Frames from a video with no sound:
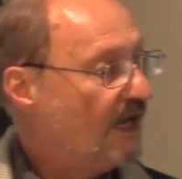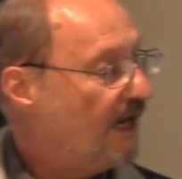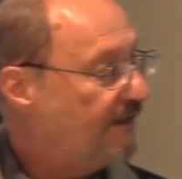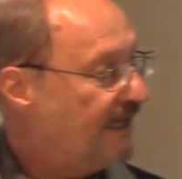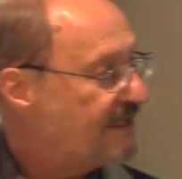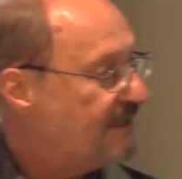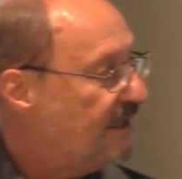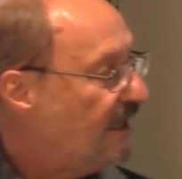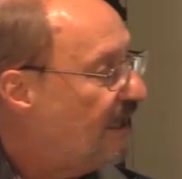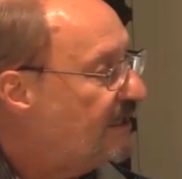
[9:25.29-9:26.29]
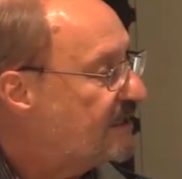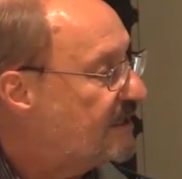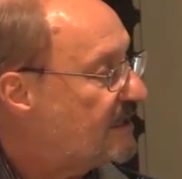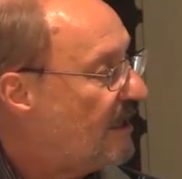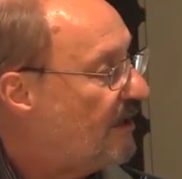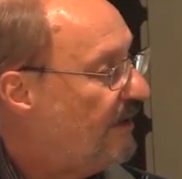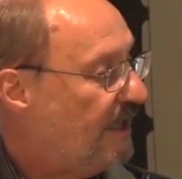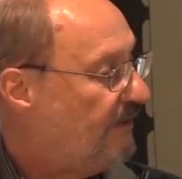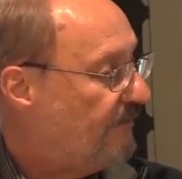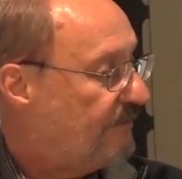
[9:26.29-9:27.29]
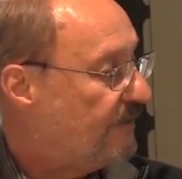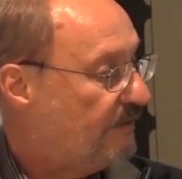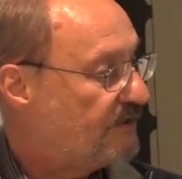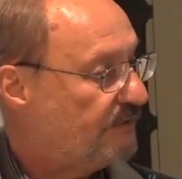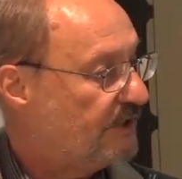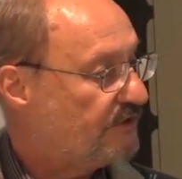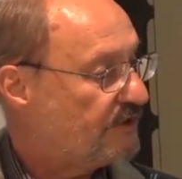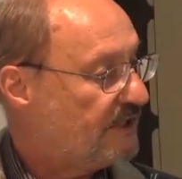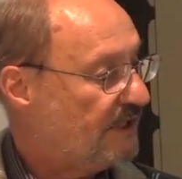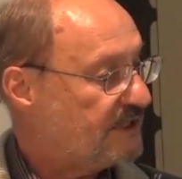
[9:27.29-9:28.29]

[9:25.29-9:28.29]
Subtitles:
That's sitting on SSRN, for those who are interested.